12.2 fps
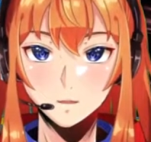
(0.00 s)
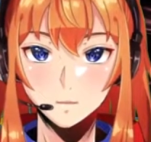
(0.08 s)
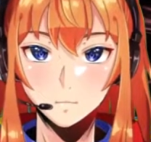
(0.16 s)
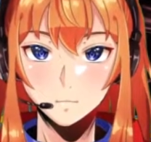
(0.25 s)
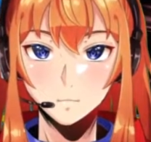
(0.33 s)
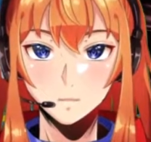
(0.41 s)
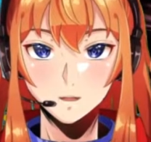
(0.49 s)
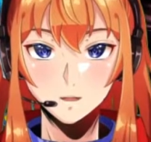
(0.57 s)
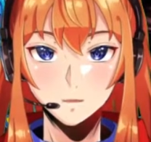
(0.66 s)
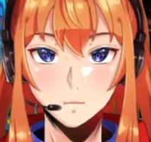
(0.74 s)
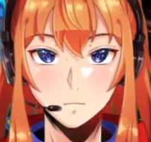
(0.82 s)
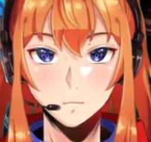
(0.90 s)
Based
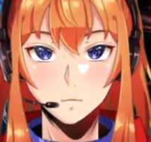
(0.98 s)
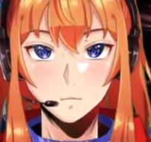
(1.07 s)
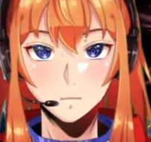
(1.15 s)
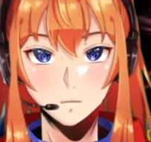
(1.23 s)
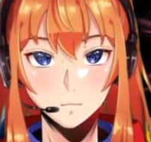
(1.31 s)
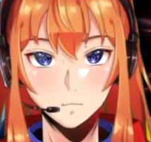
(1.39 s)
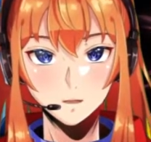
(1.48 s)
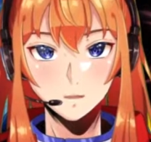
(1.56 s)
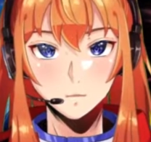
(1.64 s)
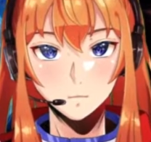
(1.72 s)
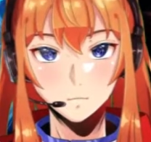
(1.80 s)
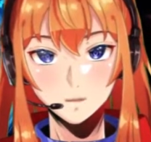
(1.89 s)
on more than my
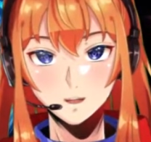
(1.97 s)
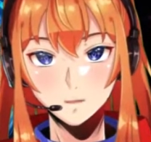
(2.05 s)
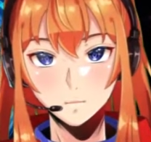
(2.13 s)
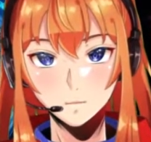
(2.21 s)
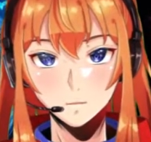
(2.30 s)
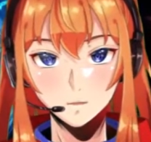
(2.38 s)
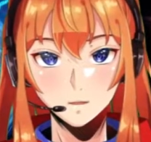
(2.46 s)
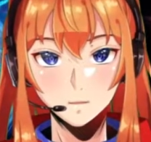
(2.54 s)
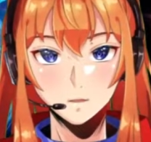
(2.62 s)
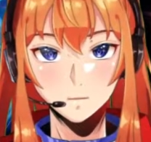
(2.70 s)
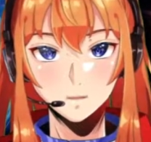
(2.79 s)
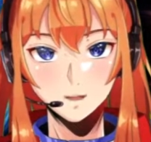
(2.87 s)
own experience,
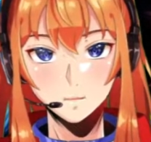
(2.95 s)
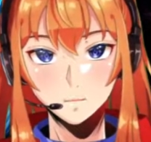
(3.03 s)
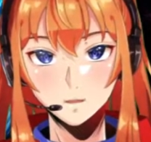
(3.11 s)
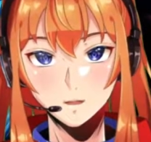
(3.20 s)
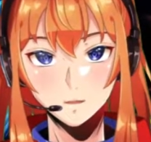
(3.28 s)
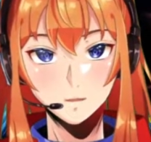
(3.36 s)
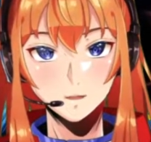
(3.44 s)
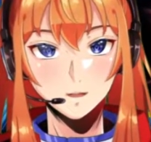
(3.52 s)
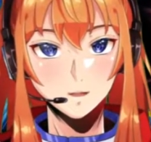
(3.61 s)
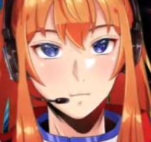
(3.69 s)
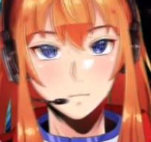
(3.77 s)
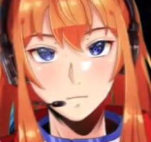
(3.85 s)
this typically leads
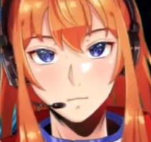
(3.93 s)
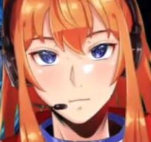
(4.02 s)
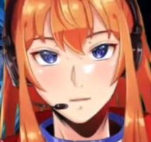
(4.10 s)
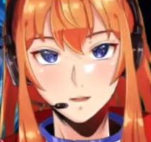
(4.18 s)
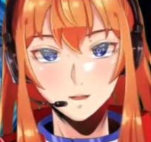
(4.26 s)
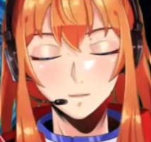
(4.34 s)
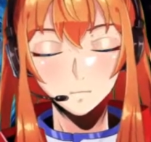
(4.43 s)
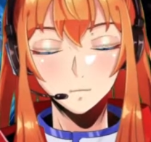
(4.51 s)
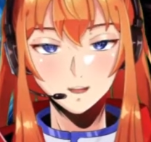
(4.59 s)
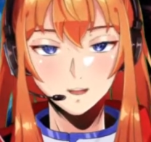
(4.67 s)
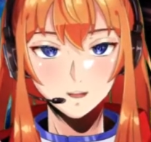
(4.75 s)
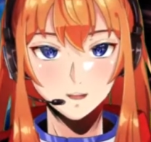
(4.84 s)
to people just
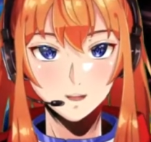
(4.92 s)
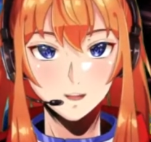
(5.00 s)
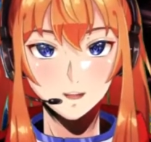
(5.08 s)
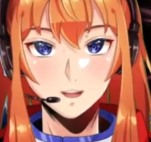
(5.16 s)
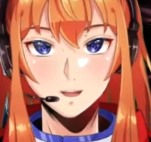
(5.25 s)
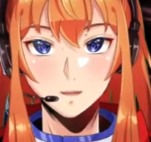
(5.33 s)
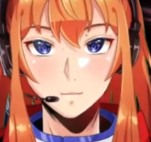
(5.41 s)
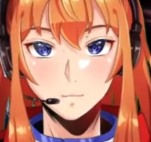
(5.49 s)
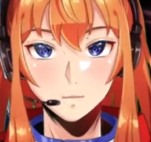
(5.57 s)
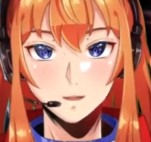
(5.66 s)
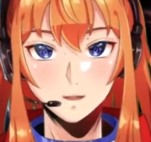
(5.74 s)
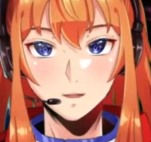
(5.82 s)
mashing A and
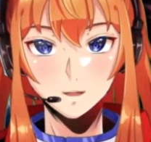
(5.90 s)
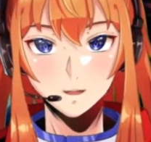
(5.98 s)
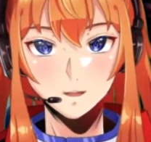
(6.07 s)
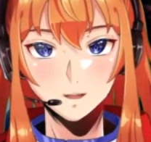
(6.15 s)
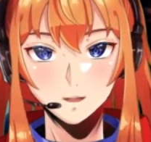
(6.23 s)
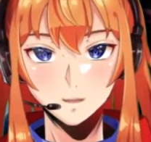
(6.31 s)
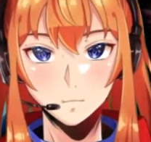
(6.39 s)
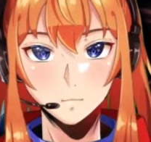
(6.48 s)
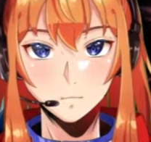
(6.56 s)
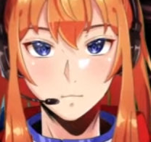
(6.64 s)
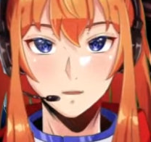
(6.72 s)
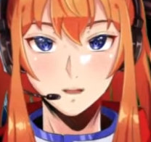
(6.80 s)
B to skip
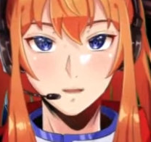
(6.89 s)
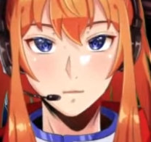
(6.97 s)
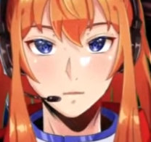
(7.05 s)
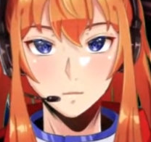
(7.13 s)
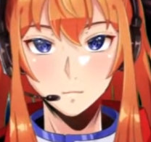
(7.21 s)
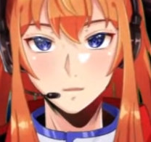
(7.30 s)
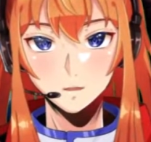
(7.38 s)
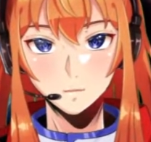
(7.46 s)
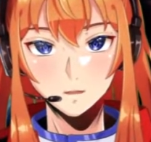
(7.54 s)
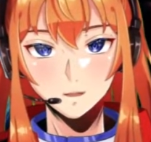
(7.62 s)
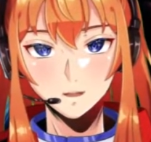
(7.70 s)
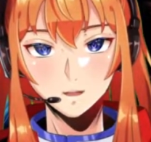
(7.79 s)
through dialogue
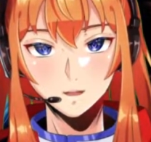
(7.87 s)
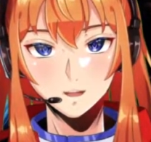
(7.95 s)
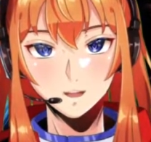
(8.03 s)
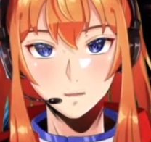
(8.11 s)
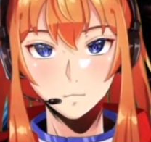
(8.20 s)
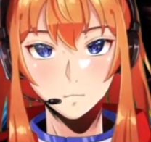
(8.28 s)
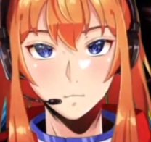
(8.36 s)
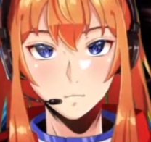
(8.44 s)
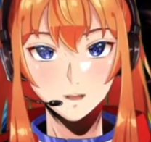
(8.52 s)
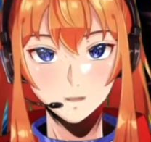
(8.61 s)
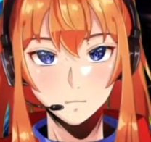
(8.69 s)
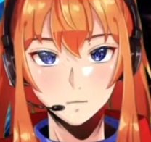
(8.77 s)
boxes and get through the
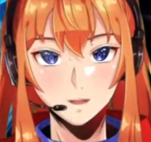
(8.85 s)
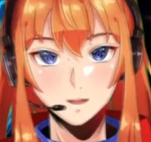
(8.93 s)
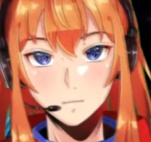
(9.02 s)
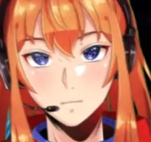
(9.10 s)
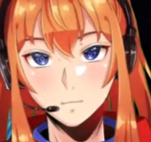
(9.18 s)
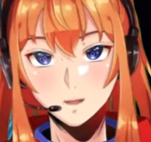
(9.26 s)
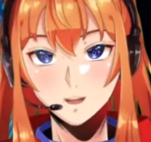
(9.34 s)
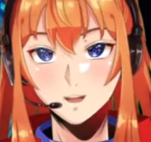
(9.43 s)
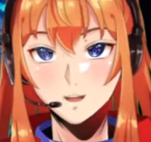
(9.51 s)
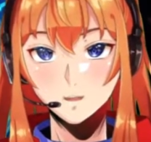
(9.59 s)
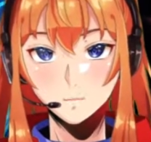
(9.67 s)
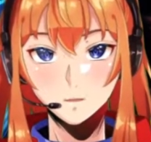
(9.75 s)
battles as fast
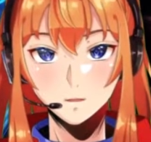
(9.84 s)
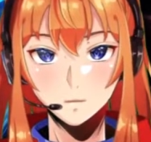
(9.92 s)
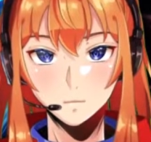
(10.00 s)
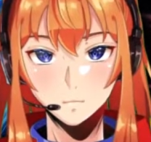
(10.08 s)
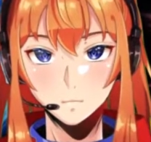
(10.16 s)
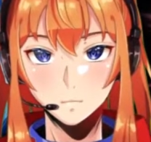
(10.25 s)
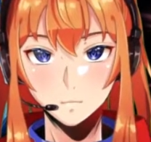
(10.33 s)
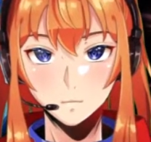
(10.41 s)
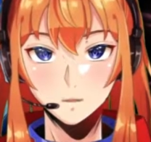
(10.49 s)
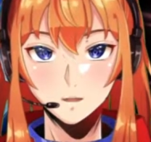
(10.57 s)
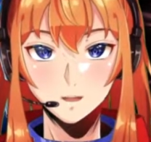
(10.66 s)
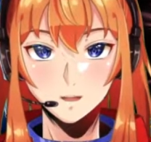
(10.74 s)
as possible.
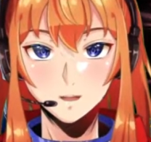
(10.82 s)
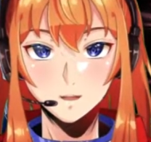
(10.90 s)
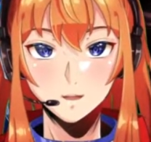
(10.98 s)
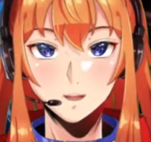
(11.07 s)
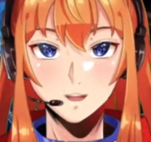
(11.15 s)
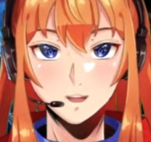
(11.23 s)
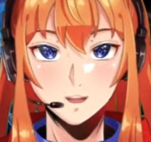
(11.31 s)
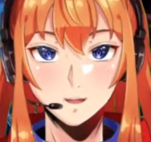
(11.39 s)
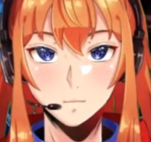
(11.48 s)
As me